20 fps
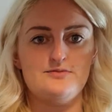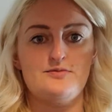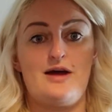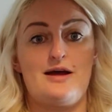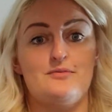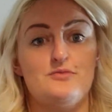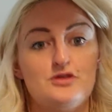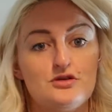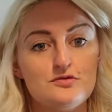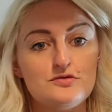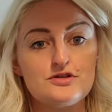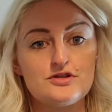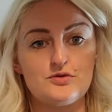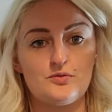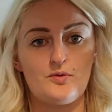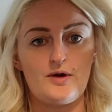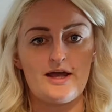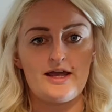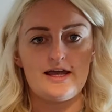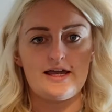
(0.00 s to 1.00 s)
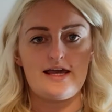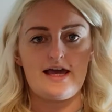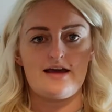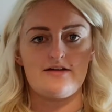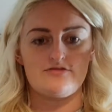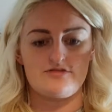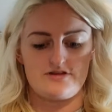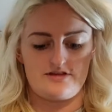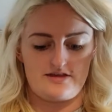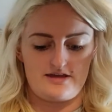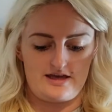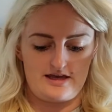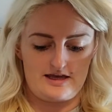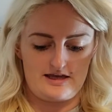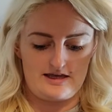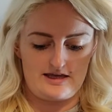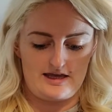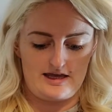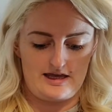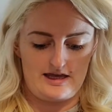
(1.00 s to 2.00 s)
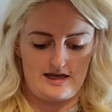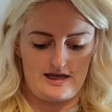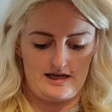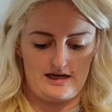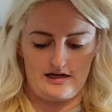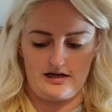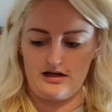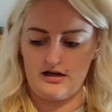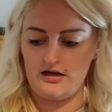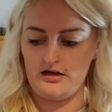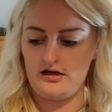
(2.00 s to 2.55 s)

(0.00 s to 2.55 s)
I'm used to weighing everything in